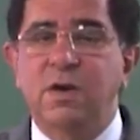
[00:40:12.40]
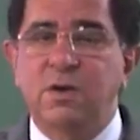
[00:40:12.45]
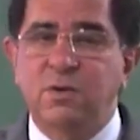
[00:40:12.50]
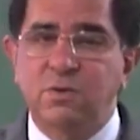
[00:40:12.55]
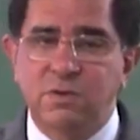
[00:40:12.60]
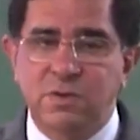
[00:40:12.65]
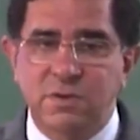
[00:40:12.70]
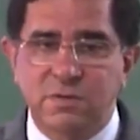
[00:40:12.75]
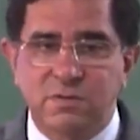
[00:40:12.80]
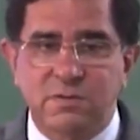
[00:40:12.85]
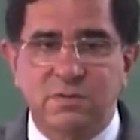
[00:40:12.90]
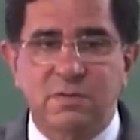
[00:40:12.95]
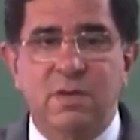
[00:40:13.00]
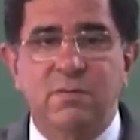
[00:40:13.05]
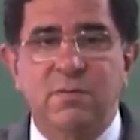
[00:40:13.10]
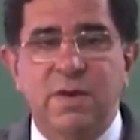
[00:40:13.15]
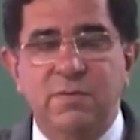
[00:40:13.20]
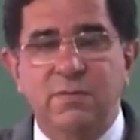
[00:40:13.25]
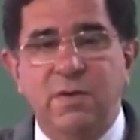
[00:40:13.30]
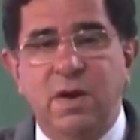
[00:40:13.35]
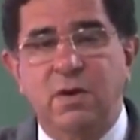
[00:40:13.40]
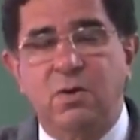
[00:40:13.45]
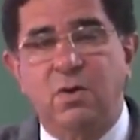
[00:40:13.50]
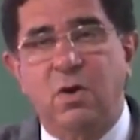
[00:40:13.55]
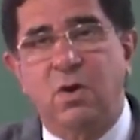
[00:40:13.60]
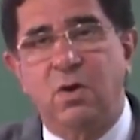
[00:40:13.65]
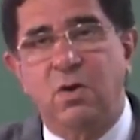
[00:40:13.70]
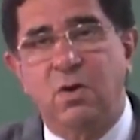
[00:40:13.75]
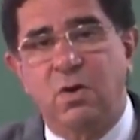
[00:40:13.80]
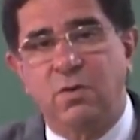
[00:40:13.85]
We will do this when we are
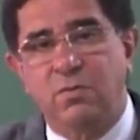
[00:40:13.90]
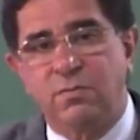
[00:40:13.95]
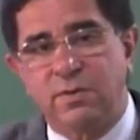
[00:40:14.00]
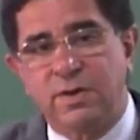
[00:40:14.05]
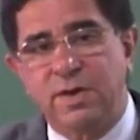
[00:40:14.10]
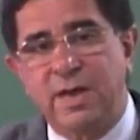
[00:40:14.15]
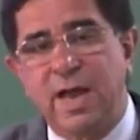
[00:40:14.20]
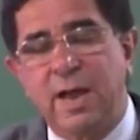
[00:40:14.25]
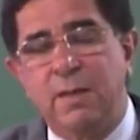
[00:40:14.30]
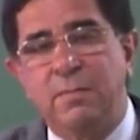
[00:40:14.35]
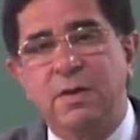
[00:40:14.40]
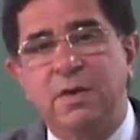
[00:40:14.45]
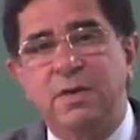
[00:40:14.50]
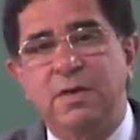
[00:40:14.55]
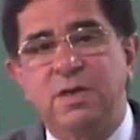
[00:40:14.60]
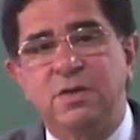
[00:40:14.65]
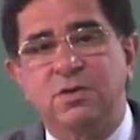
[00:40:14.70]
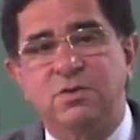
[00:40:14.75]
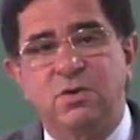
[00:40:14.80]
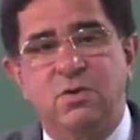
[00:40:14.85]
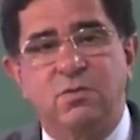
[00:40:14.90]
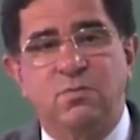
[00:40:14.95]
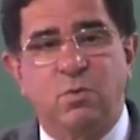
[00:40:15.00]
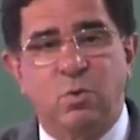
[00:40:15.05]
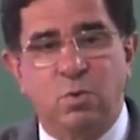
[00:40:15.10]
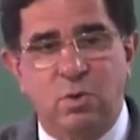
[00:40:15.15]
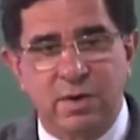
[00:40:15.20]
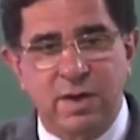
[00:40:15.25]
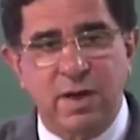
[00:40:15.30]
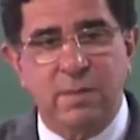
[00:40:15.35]
talking of rehabilitation of
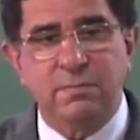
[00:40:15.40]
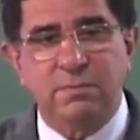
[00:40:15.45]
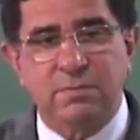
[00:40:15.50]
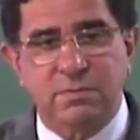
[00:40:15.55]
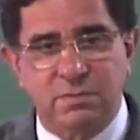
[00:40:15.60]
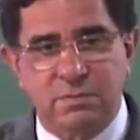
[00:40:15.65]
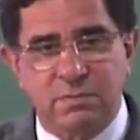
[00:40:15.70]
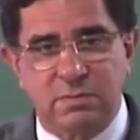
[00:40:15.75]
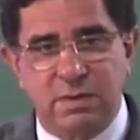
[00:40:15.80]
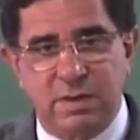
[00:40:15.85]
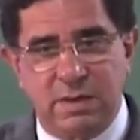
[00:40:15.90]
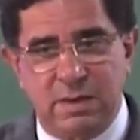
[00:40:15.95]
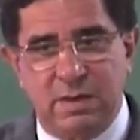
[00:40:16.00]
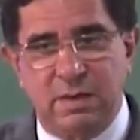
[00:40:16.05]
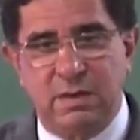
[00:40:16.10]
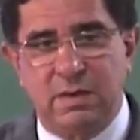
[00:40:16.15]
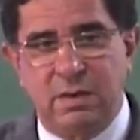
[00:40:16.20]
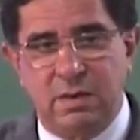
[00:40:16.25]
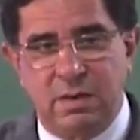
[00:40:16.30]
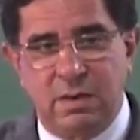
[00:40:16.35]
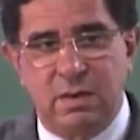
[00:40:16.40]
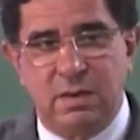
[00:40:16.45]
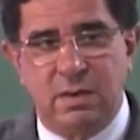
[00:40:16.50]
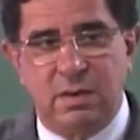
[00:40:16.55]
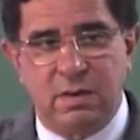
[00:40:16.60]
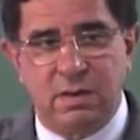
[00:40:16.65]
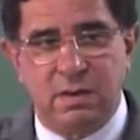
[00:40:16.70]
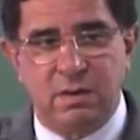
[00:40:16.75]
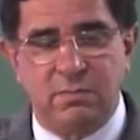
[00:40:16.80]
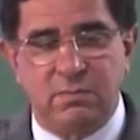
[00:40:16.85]
old dumps.
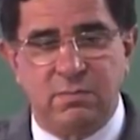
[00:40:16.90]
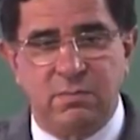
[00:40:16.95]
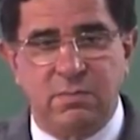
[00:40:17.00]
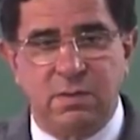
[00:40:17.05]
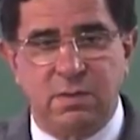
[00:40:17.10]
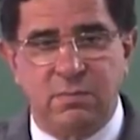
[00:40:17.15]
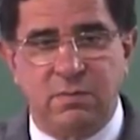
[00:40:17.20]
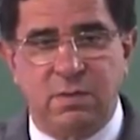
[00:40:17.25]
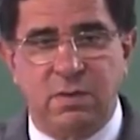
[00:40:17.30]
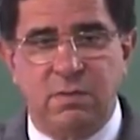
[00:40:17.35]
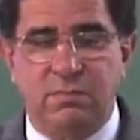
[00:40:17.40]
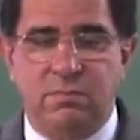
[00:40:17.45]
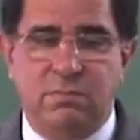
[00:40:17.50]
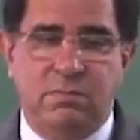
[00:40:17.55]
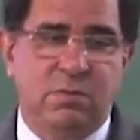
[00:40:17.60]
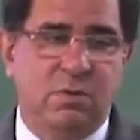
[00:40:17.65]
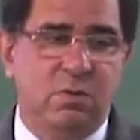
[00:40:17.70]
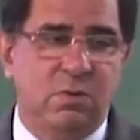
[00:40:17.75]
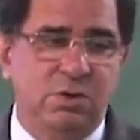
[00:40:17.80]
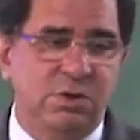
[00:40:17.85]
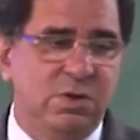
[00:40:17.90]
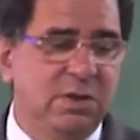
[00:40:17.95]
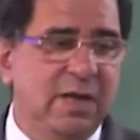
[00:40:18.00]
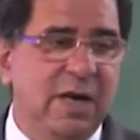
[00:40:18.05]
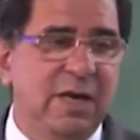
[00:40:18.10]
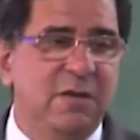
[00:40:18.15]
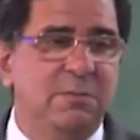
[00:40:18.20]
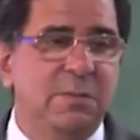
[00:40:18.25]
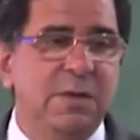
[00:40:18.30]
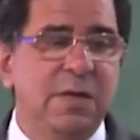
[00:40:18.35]
The question
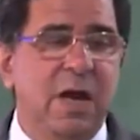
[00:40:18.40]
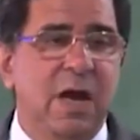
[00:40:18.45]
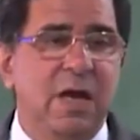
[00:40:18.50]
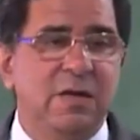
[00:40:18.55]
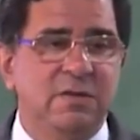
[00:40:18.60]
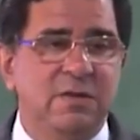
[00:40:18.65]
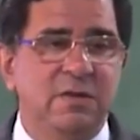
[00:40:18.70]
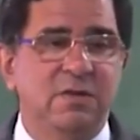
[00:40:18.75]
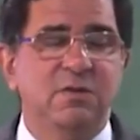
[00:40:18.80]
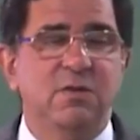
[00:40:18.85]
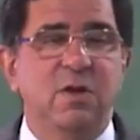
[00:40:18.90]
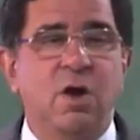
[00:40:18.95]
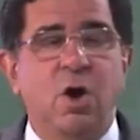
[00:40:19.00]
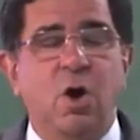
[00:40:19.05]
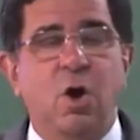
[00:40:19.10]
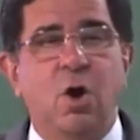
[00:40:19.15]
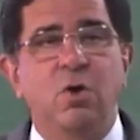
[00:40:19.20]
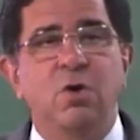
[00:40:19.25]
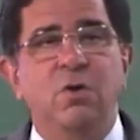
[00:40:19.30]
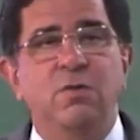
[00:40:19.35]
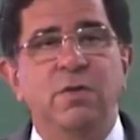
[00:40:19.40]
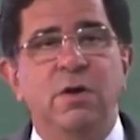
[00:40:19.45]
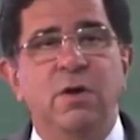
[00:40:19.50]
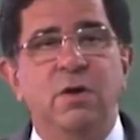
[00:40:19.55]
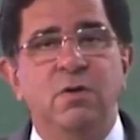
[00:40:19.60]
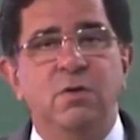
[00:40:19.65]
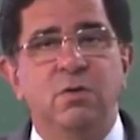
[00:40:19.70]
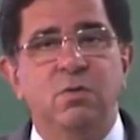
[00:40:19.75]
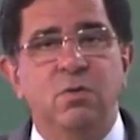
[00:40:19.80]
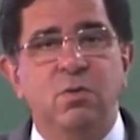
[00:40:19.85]
that is being asked is, how do we
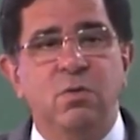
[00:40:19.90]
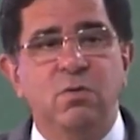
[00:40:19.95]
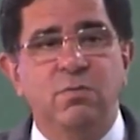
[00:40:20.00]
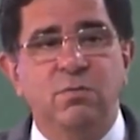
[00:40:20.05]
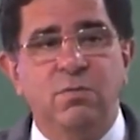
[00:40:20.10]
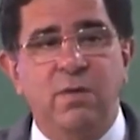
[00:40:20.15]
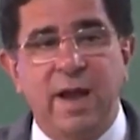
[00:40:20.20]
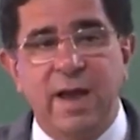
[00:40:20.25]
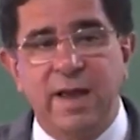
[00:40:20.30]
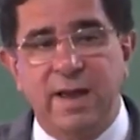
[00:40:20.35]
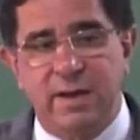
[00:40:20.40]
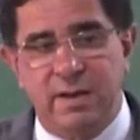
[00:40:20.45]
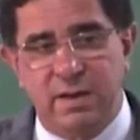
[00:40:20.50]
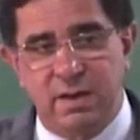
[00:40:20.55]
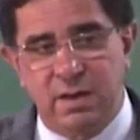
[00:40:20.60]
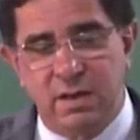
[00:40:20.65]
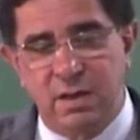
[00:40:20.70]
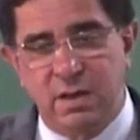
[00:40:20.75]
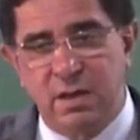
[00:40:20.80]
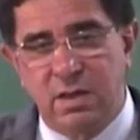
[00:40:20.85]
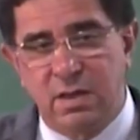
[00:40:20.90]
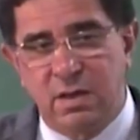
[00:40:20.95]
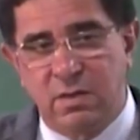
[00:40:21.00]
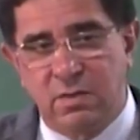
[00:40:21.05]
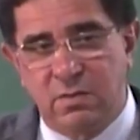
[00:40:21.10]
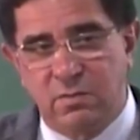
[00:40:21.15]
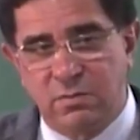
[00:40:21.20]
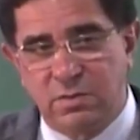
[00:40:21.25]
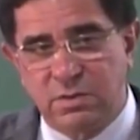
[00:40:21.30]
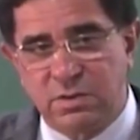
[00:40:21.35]
control fire
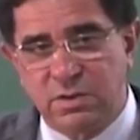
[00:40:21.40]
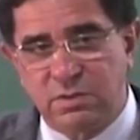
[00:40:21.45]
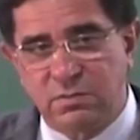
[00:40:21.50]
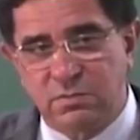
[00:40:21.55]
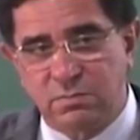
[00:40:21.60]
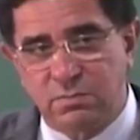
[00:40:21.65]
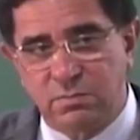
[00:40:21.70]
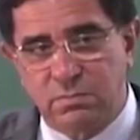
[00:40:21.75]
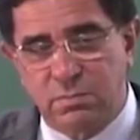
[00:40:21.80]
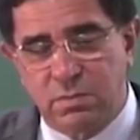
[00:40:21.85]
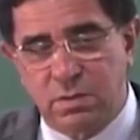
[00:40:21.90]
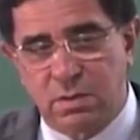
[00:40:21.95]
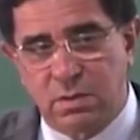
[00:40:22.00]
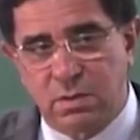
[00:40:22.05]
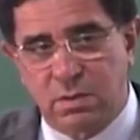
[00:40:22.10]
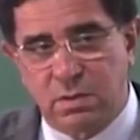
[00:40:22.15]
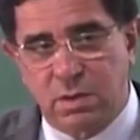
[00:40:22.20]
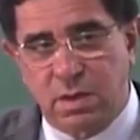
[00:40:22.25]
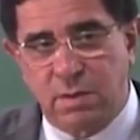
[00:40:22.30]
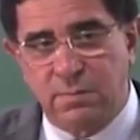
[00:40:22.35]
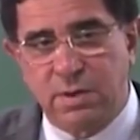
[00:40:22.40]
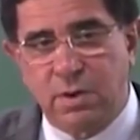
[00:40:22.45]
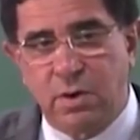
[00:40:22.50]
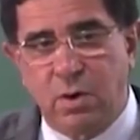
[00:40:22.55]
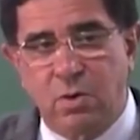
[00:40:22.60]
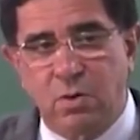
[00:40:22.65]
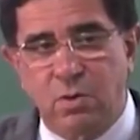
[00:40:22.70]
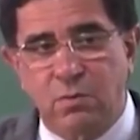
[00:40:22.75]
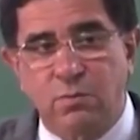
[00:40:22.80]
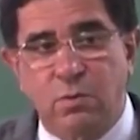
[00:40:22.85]
which is
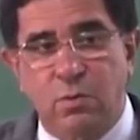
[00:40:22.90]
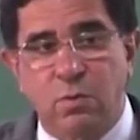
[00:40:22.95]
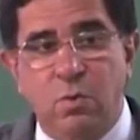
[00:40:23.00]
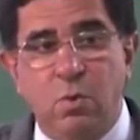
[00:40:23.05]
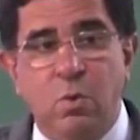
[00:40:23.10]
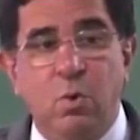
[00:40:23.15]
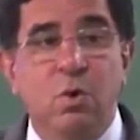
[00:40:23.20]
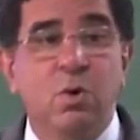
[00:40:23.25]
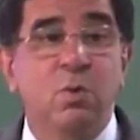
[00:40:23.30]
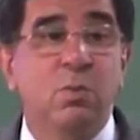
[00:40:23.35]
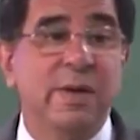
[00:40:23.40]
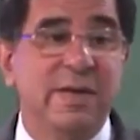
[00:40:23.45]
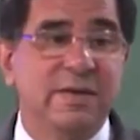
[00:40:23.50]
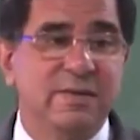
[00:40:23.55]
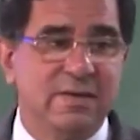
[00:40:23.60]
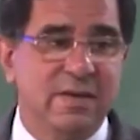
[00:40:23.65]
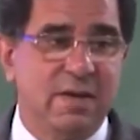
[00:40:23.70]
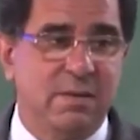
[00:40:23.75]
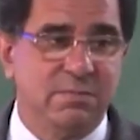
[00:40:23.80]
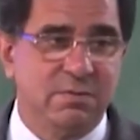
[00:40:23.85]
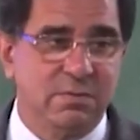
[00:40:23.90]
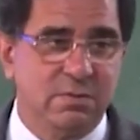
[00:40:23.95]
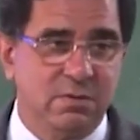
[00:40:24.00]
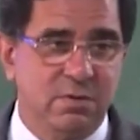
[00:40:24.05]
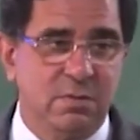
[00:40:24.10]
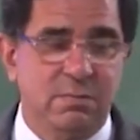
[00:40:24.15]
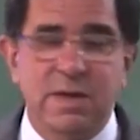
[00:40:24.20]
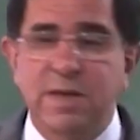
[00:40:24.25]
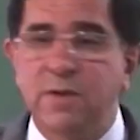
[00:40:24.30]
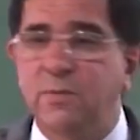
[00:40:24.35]
coming out of old waste dumps?
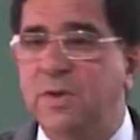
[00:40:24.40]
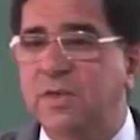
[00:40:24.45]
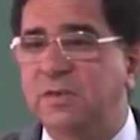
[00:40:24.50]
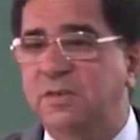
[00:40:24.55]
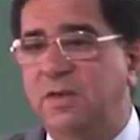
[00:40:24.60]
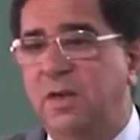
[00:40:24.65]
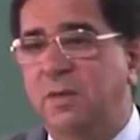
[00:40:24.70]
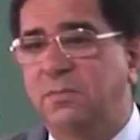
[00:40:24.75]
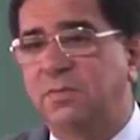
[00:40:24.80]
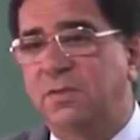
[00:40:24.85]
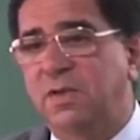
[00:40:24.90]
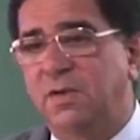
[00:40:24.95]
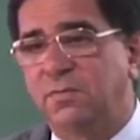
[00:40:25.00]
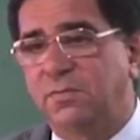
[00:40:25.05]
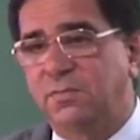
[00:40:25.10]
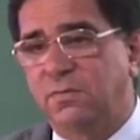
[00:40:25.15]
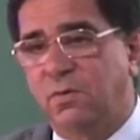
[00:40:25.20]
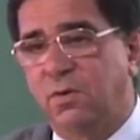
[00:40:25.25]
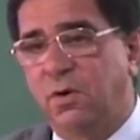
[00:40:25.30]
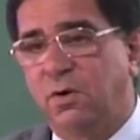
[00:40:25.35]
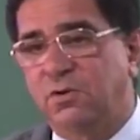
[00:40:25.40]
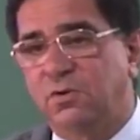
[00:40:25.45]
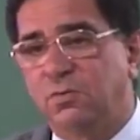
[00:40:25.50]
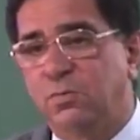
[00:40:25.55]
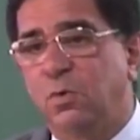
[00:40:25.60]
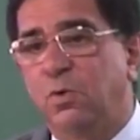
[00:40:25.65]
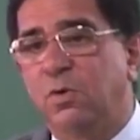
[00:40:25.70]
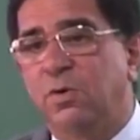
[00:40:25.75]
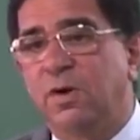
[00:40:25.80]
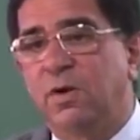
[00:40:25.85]
You know, many waste dumps have got
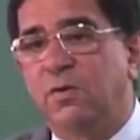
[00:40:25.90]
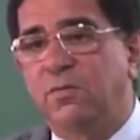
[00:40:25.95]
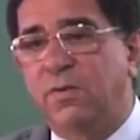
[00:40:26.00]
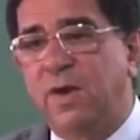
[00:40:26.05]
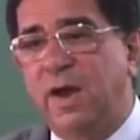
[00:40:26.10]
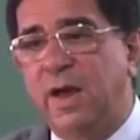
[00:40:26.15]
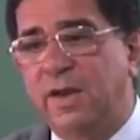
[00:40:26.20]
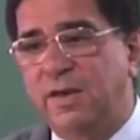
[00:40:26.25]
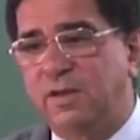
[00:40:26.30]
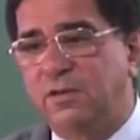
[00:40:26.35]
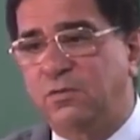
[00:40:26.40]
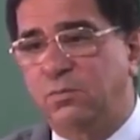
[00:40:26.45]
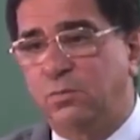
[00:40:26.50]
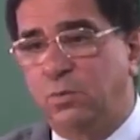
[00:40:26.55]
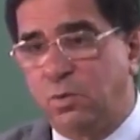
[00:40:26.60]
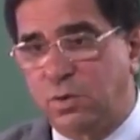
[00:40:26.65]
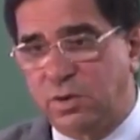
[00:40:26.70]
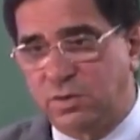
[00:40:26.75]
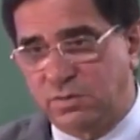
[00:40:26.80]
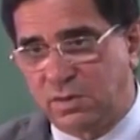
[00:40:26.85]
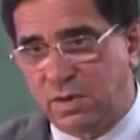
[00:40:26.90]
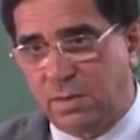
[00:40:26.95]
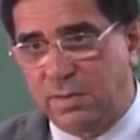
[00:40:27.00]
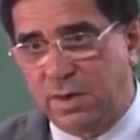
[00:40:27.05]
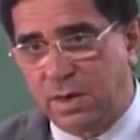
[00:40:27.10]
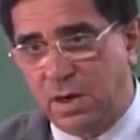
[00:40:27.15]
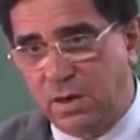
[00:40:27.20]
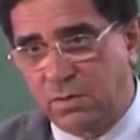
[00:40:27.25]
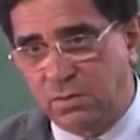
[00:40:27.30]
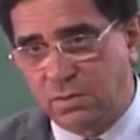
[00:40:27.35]
smoldering fire and smoke is
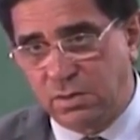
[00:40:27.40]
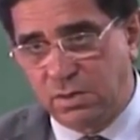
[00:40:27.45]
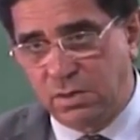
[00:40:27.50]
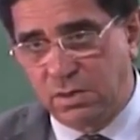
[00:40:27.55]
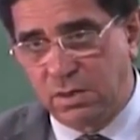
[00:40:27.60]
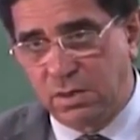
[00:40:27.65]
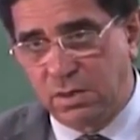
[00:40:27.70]
coming out.